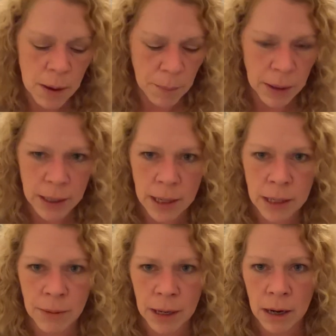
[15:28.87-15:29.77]
But
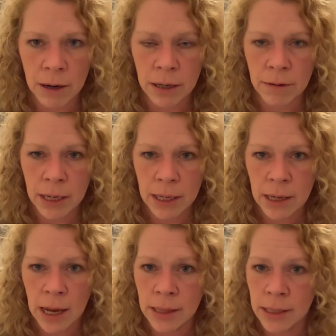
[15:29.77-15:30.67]
anyway, all right, you ready?
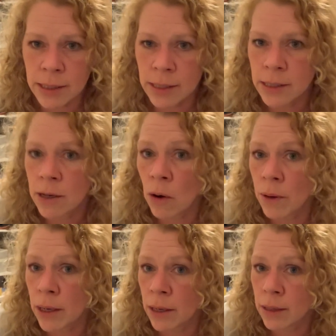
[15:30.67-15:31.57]
And this is
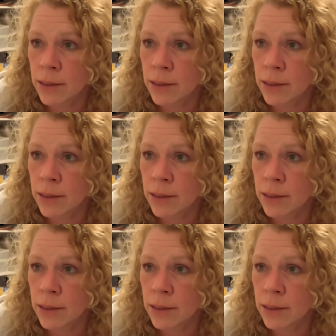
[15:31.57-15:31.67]
going,